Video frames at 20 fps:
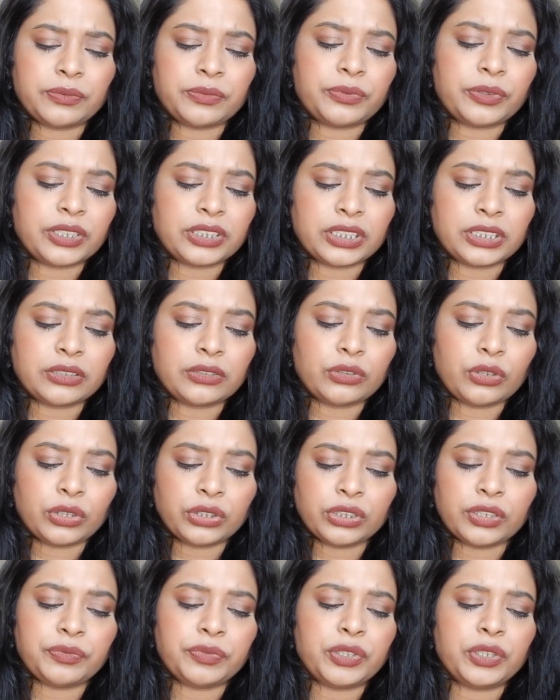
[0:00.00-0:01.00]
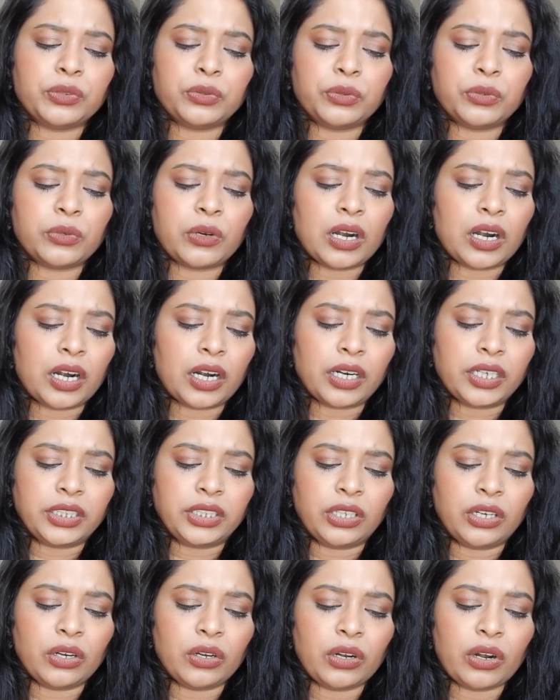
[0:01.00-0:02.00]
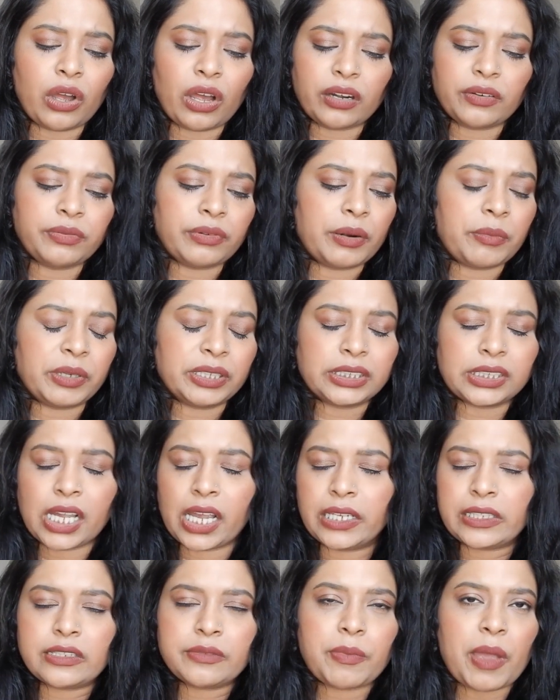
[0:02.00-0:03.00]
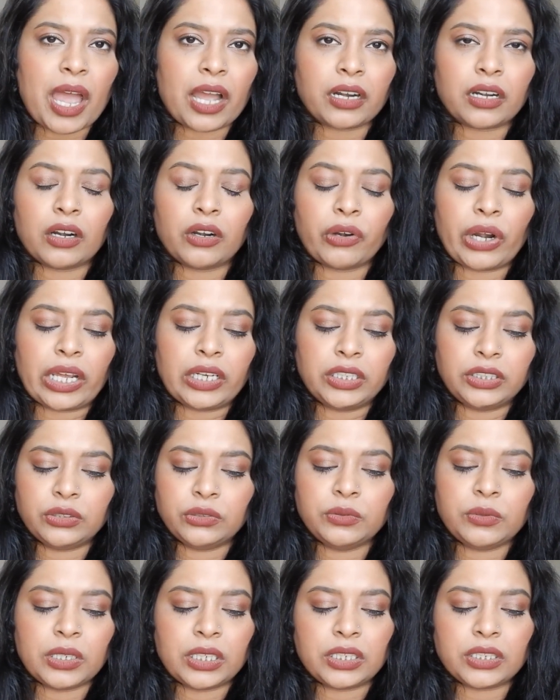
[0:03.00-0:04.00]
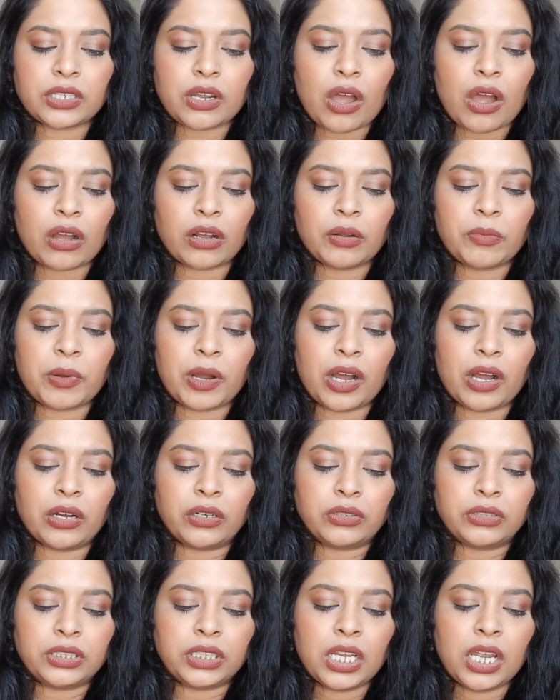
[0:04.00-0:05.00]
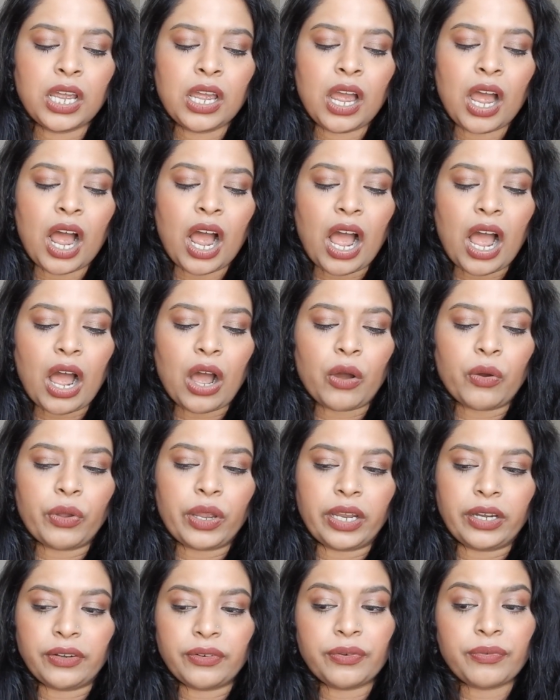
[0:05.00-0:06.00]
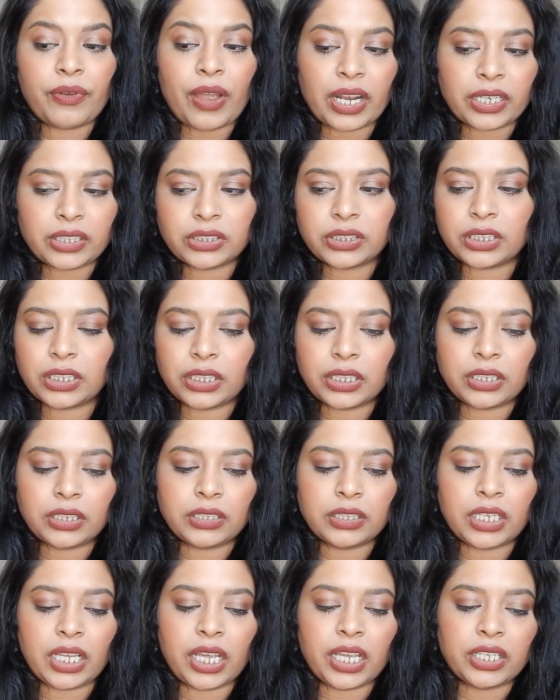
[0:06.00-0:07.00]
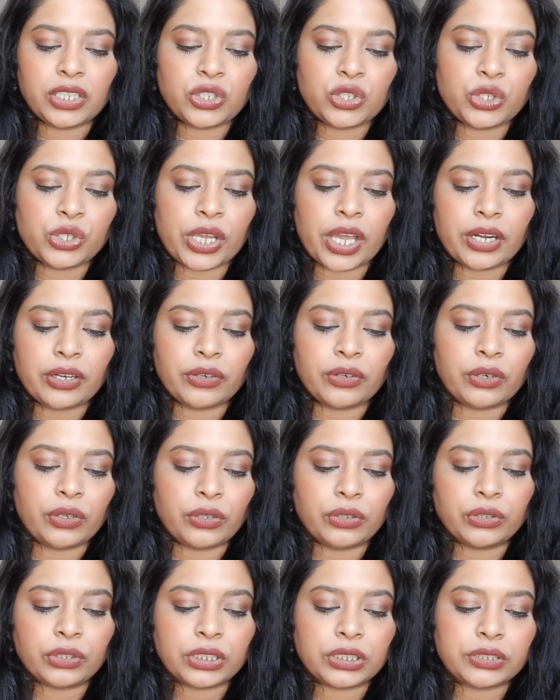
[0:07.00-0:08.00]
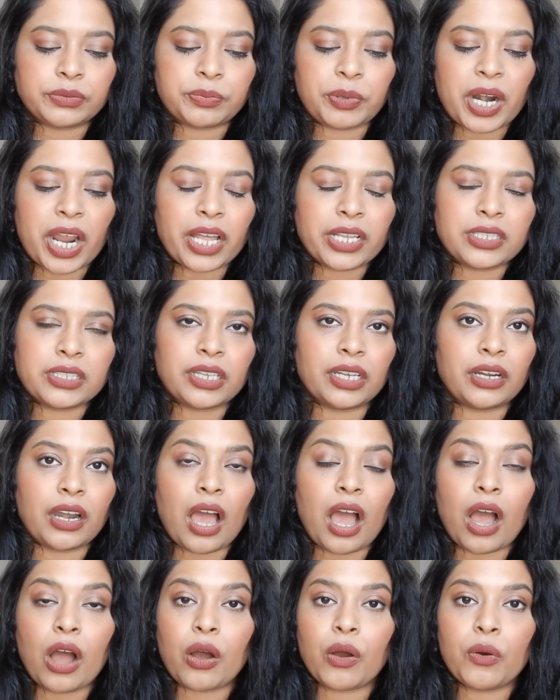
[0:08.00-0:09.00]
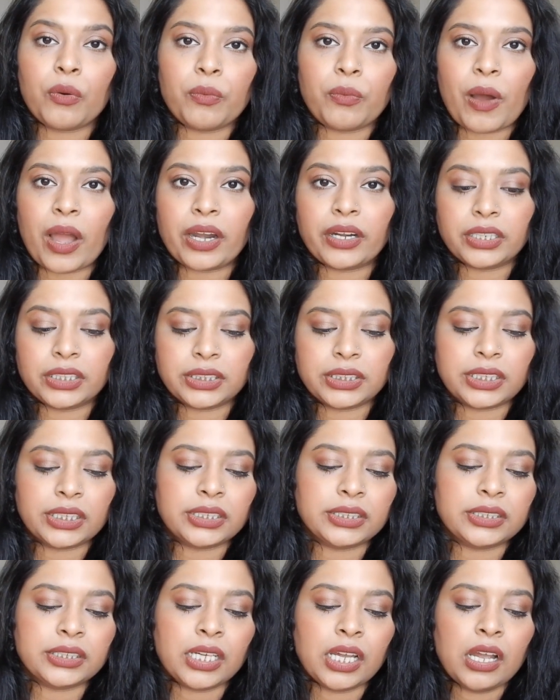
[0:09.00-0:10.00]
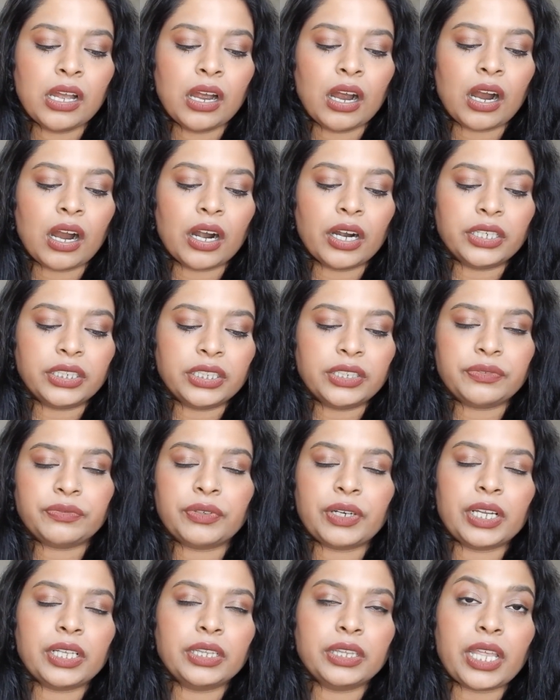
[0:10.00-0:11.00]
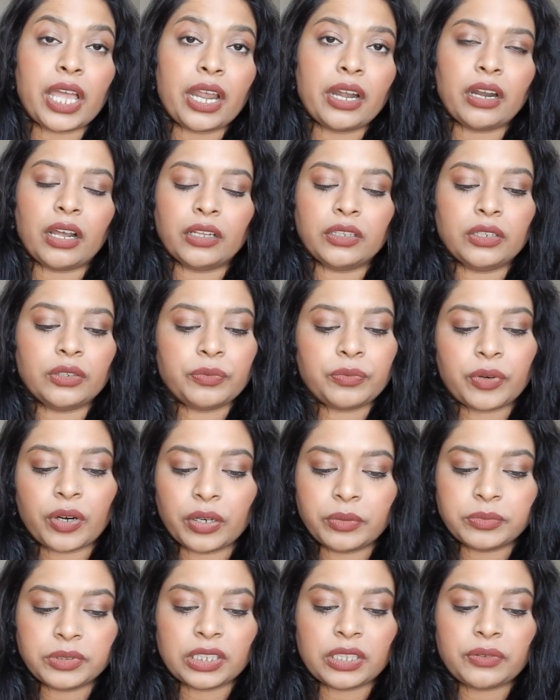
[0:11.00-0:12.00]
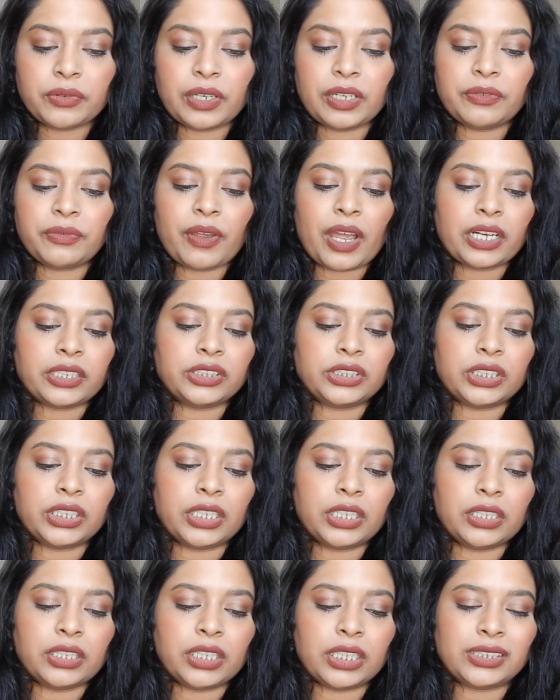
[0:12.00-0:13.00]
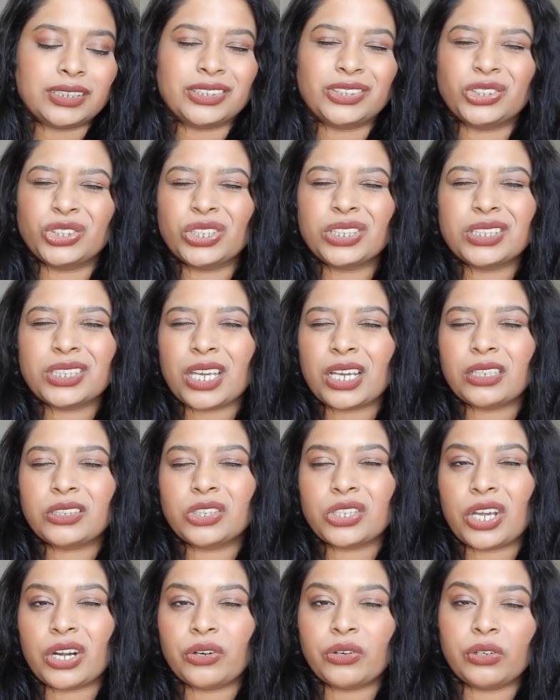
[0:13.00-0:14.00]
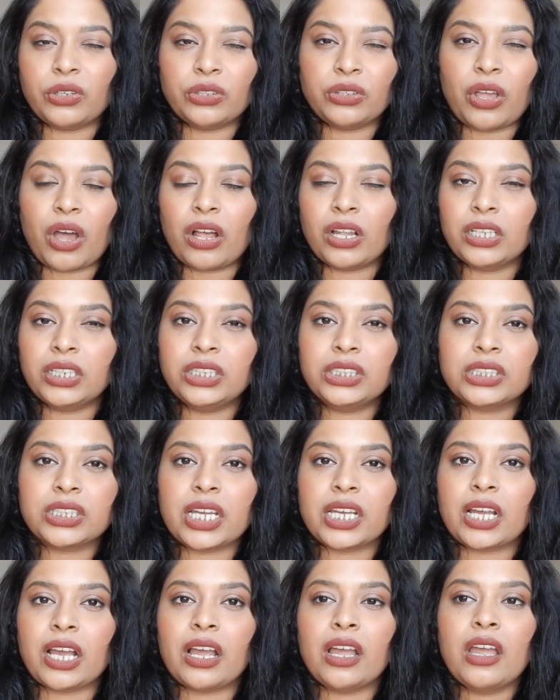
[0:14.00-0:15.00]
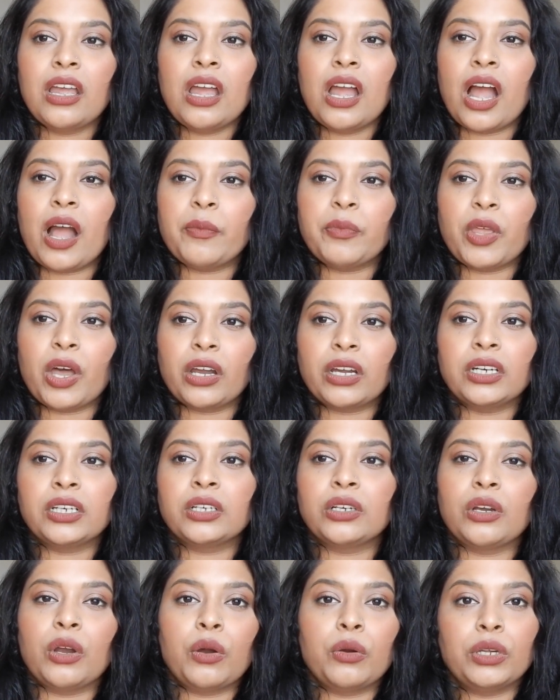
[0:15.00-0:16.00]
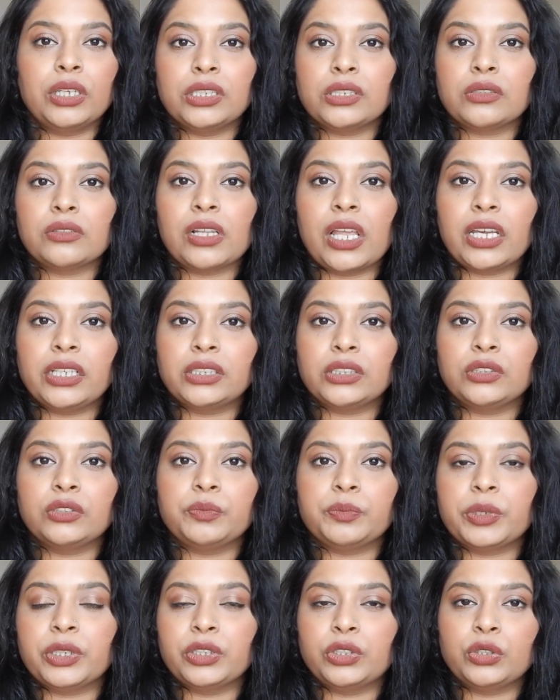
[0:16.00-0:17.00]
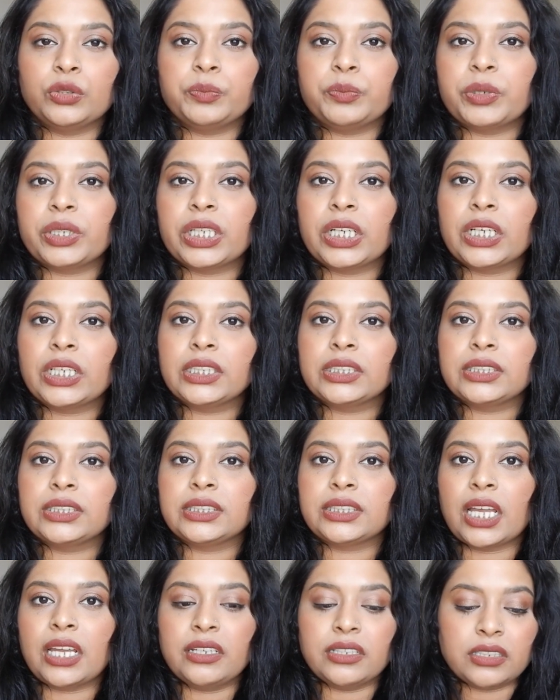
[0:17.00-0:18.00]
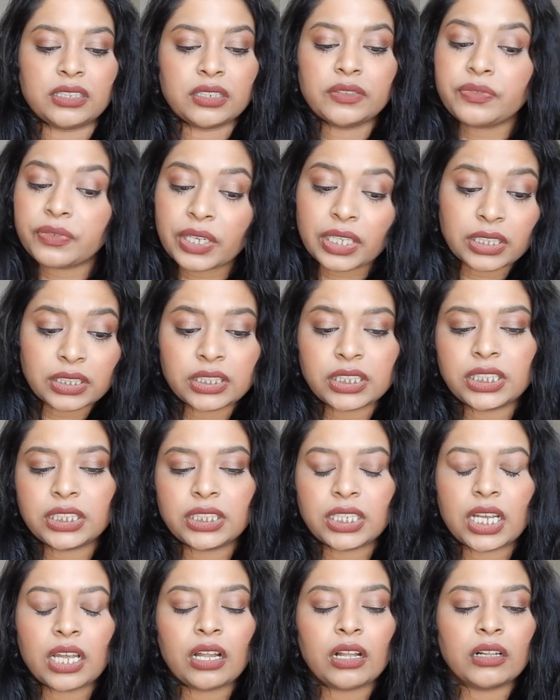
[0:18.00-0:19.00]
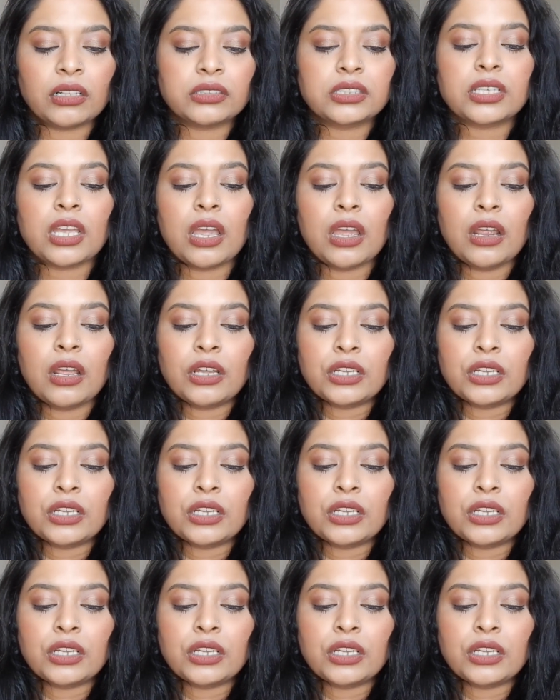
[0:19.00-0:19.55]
For those of you who are, not from a science background, I do want to talk about how infection in general spreads and how viruses are different than other forms of infection. This is just like general knowledge. Like I'm not going to go into like super duper scientific details.